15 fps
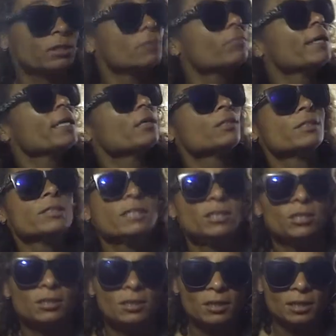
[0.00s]
The weather
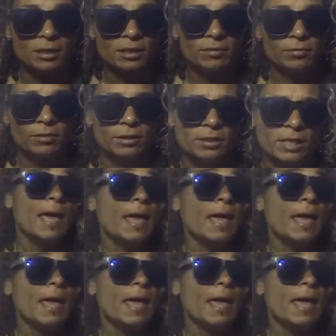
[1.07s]
conditions are different.